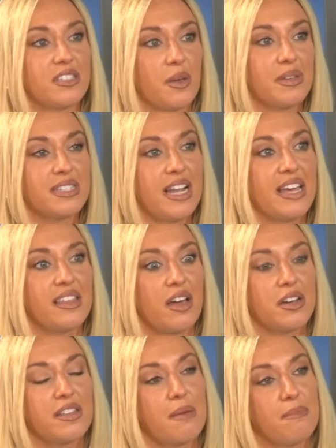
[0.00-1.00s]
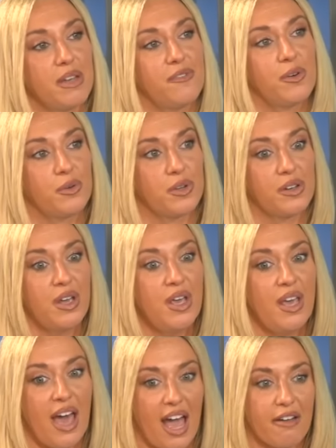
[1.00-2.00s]
So it's letting kind of that midfield and
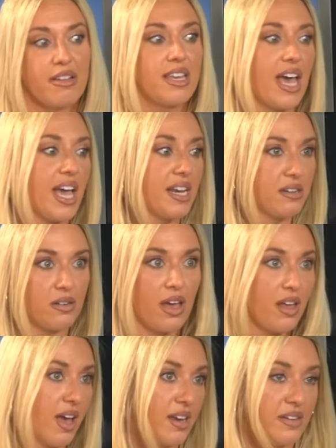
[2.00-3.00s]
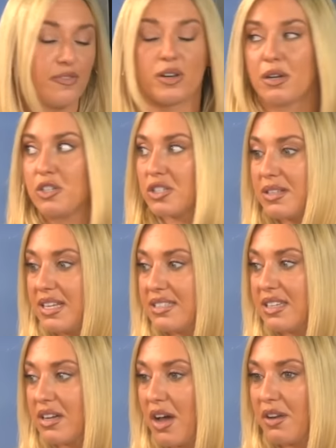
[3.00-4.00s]
Harry Kane and everyone I just
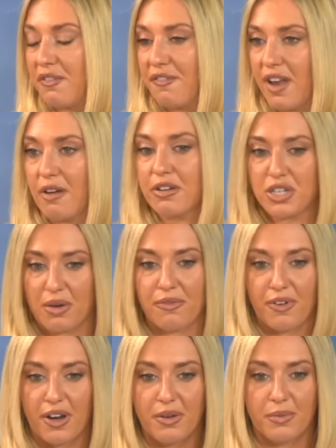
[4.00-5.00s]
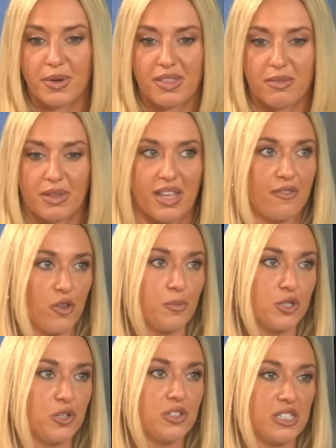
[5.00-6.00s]
listed kind of flourish up front when they have the
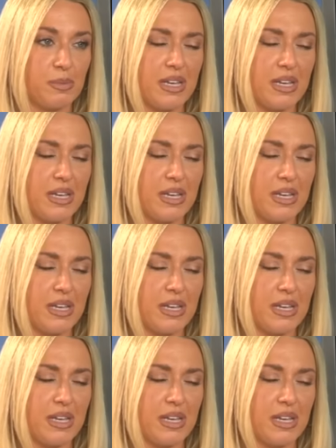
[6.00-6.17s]
opportunities.